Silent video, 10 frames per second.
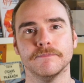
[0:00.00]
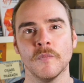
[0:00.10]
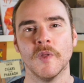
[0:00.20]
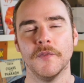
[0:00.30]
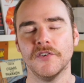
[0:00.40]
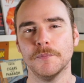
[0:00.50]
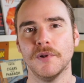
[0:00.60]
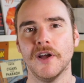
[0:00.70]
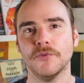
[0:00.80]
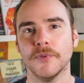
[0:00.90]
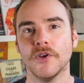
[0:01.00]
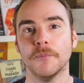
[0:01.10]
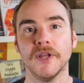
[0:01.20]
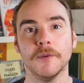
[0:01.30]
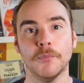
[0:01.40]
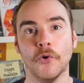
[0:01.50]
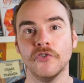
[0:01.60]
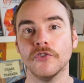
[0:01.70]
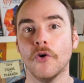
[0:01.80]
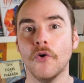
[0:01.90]
Now this applies whether you're being
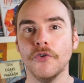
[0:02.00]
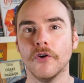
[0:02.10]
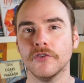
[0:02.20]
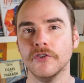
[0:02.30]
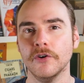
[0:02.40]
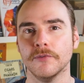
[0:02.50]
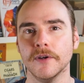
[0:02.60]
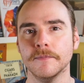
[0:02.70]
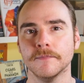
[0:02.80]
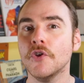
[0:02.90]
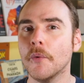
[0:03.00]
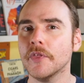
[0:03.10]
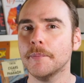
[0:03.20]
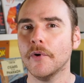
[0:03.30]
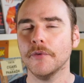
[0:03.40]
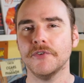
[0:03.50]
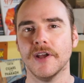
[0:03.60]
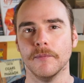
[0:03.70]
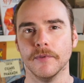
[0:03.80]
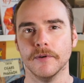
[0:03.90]
pushed or knocked over, not with a both
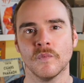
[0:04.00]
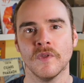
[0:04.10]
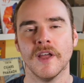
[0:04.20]
down though.